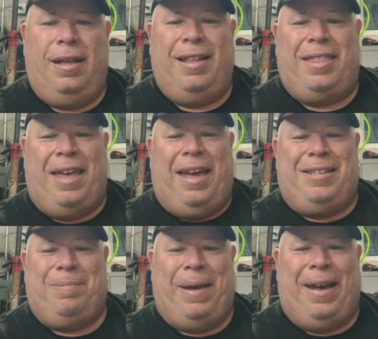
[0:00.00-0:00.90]
Thanks,
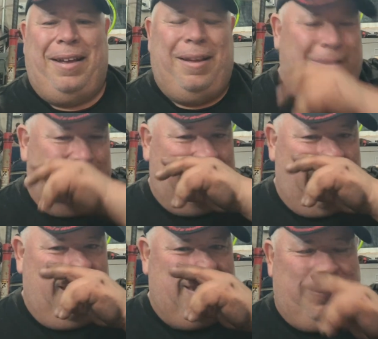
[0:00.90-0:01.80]

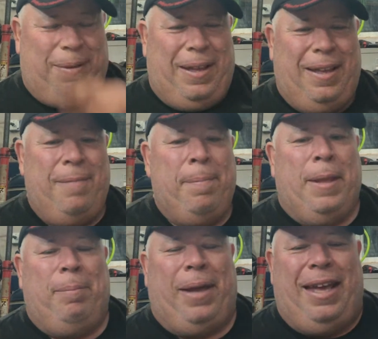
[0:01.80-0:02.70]
thanks,
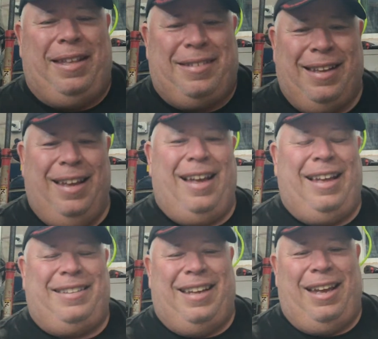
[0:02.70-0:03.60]
Base.
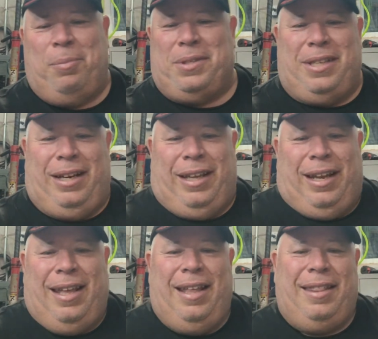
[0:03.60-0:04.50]
I almost did it again.
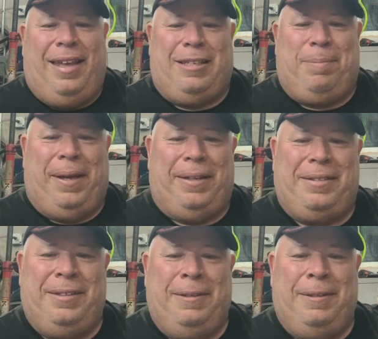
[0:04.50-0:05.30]
Thanks, Base.